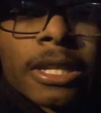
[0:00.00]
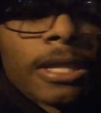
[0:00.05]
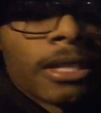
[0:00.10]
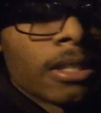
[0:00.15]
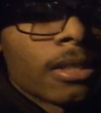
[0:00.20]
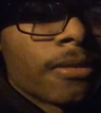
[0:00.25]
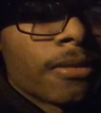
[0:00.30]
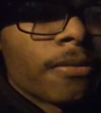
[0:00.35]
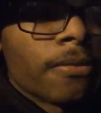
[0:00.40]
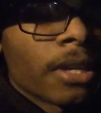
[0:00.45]

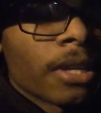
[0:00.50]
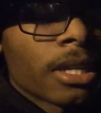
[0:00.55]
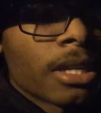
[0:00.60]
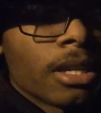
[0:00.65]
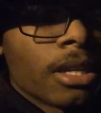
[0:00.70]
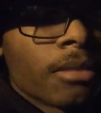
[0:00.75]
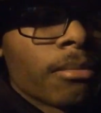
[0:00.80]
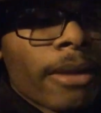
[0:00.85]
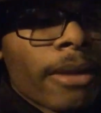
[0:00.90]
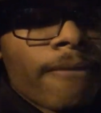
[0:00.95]
And this
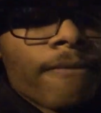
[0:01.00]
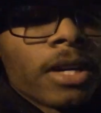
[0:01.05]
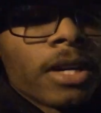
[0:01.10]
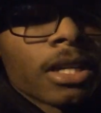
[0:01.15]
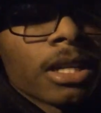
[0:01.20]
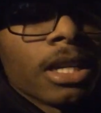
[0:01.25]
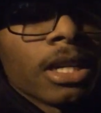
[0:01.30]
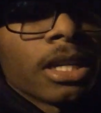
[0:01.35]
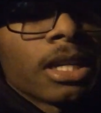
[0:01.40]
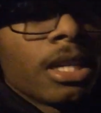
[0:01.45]
fucking, my
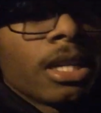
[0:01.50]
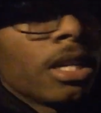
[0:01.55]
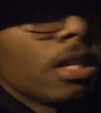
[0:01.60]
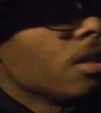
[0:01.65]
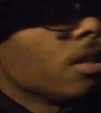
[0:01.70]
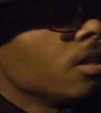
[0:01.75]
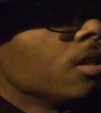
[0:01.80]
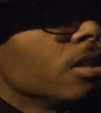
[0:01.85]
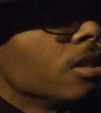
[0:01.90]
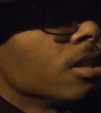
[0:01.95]
fucking
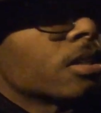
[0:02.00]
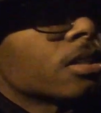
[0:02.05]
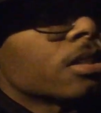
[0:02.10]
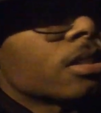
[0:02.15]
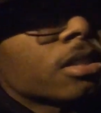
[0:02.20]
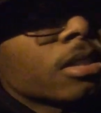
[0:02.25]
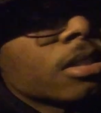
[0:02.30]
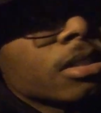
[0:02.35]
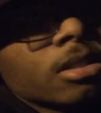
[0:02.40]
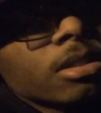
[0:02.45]
key is
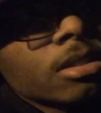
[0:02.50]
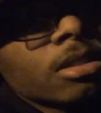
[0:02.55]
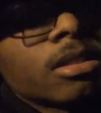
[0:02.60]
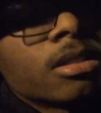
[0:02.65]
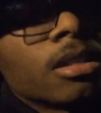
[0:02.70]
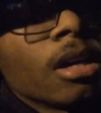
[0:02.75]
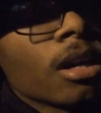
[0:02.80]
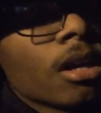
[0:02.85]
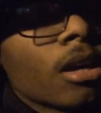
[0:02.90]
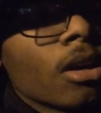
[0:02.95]

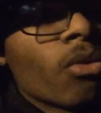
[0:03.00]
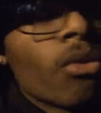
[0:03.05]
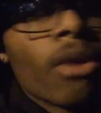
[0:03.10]
stuck